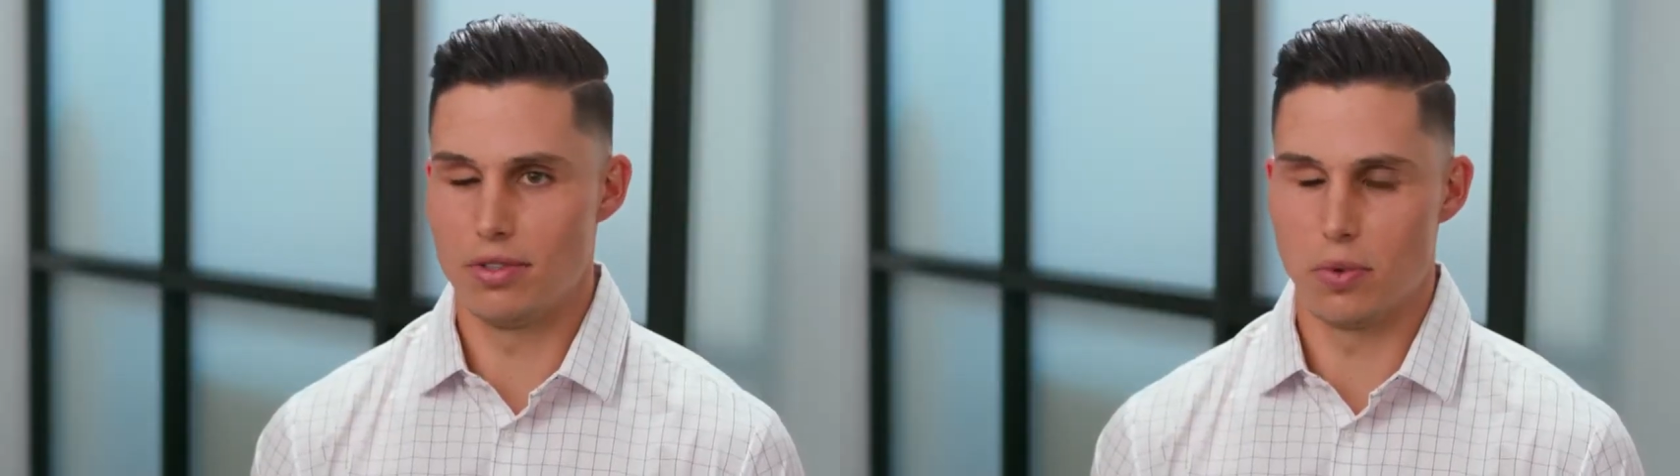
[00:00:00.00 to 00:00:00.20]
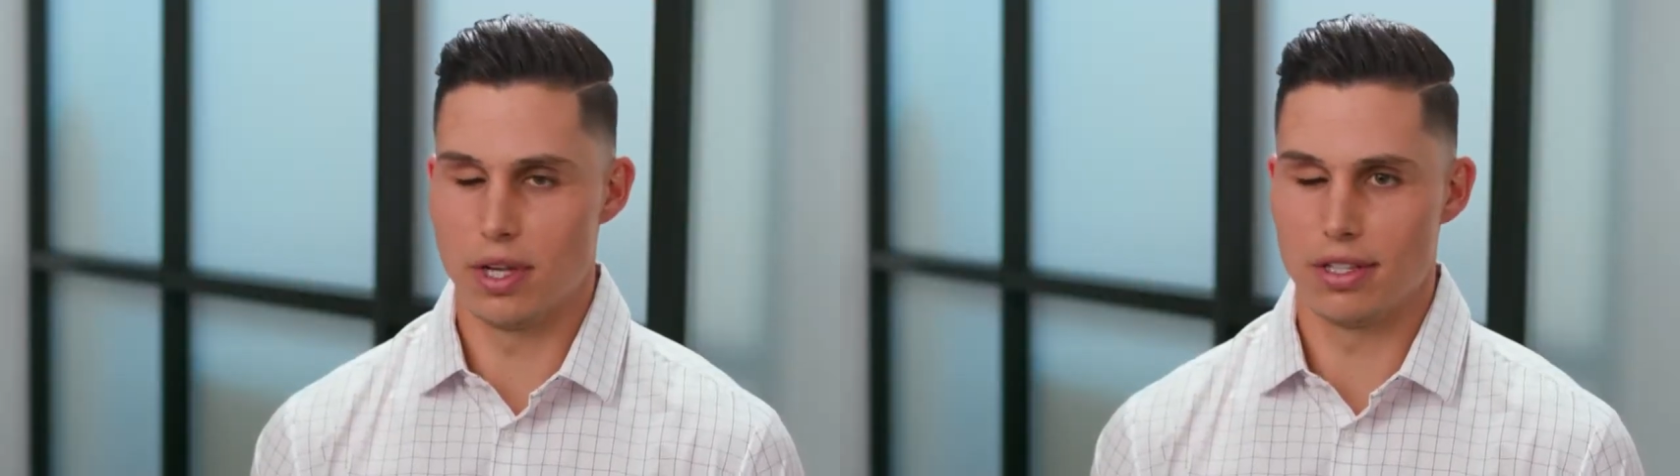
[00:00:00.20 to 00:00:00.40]

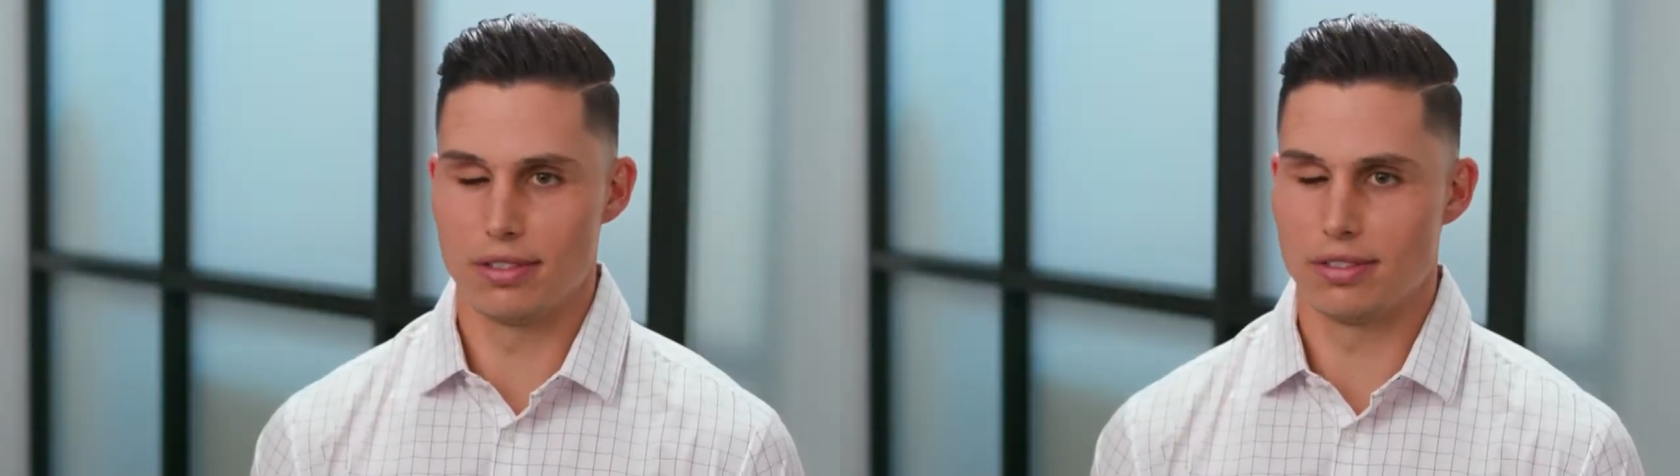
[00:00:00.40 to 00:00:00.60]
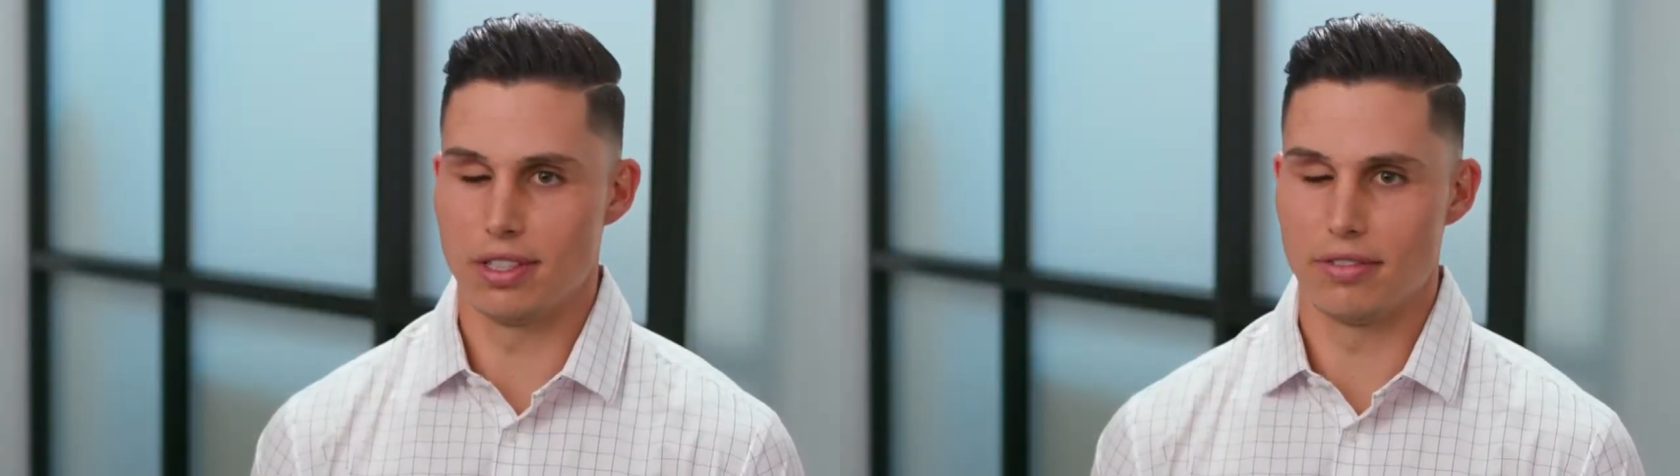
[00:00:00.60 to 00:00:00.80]
weight
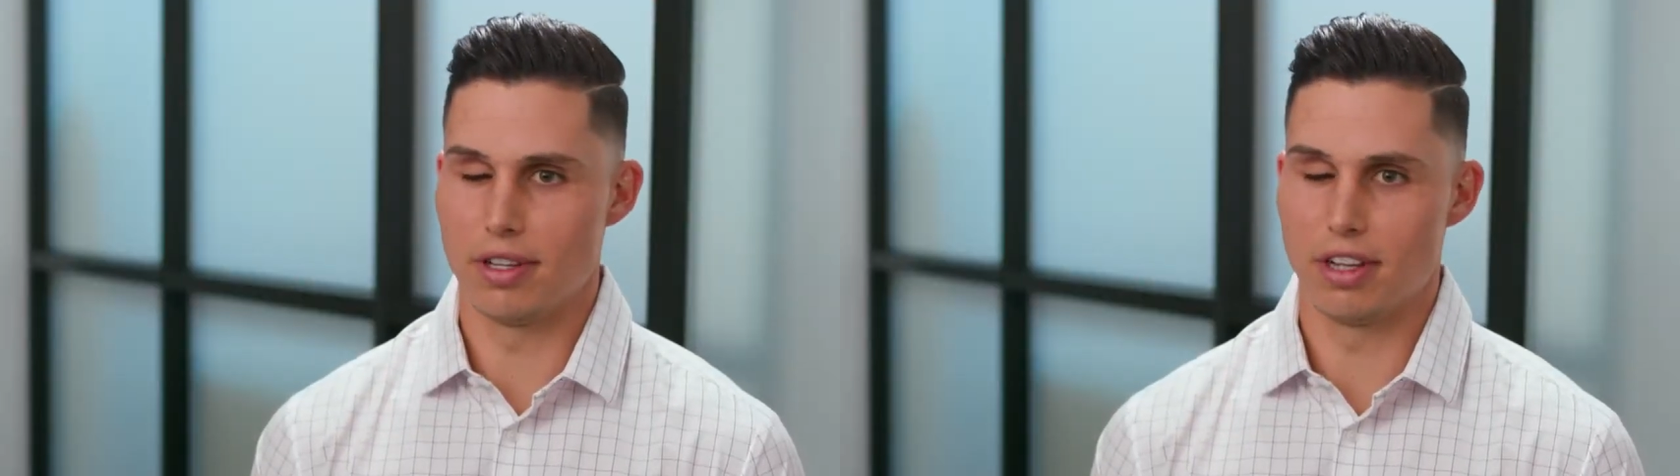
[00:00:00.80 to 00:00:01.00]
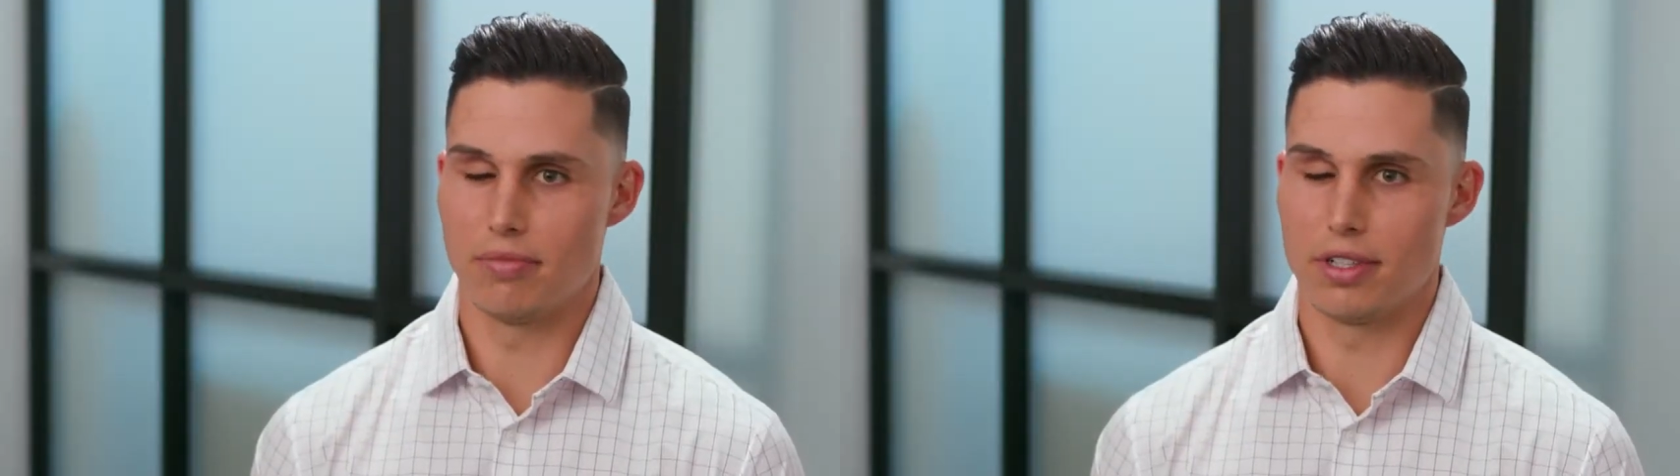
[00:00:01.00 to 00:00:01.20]
lifted
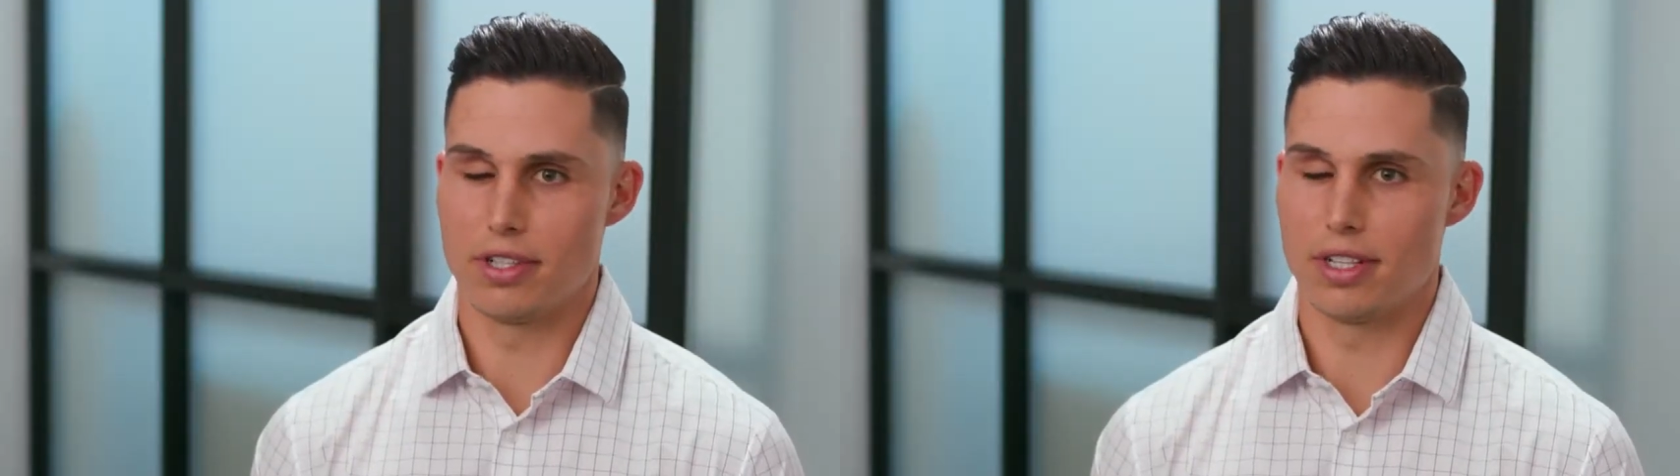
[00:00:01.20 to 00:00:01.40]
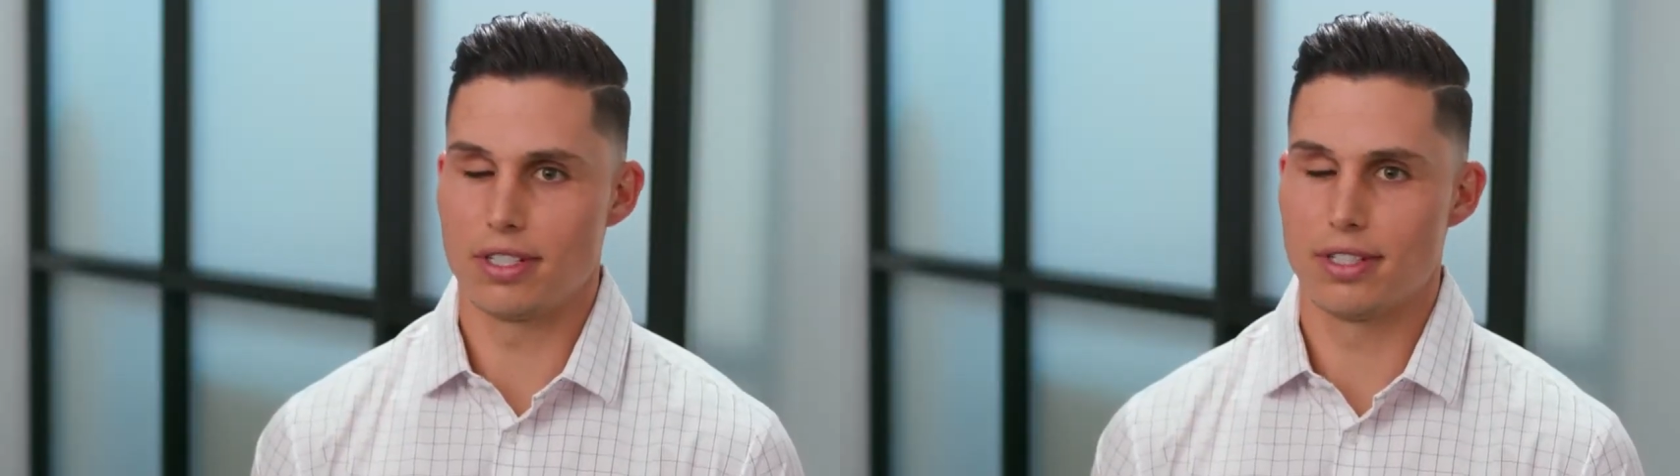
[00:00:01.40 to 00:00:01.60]
off my
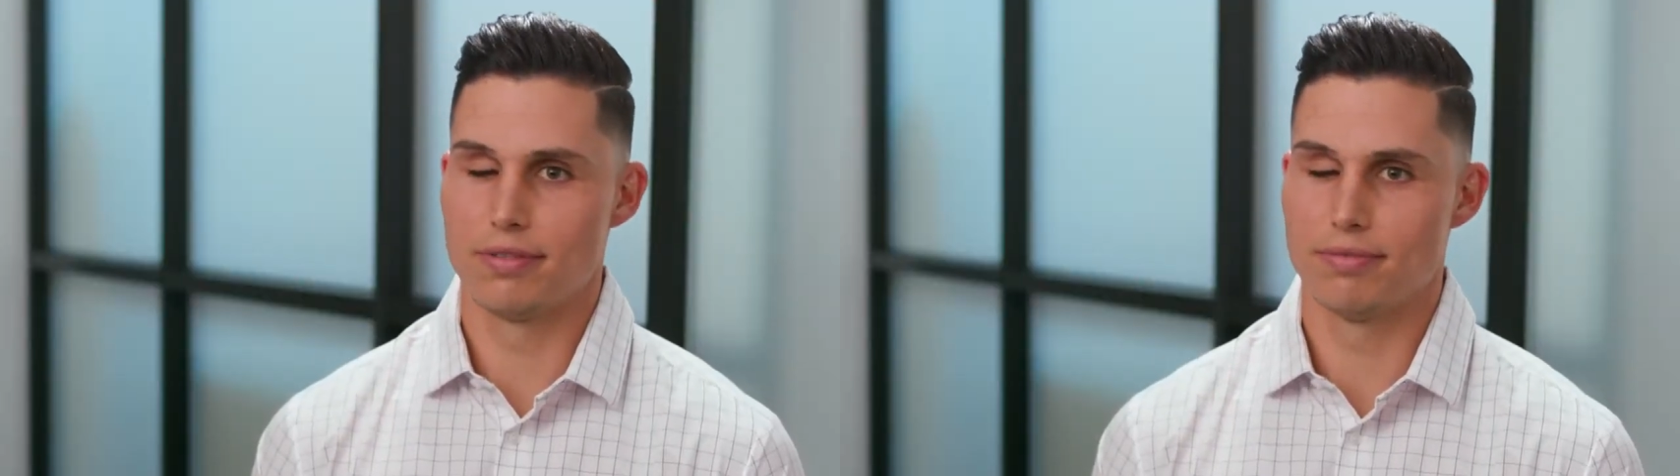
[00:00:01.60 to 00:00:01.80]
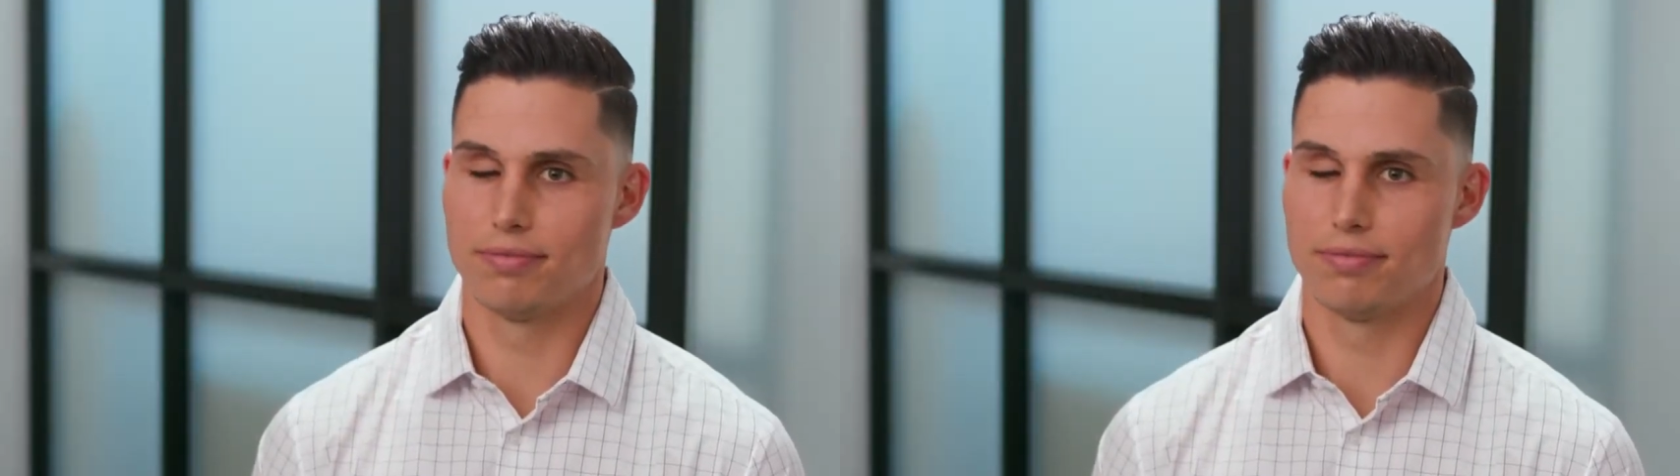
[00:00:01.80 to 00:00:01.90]
chest.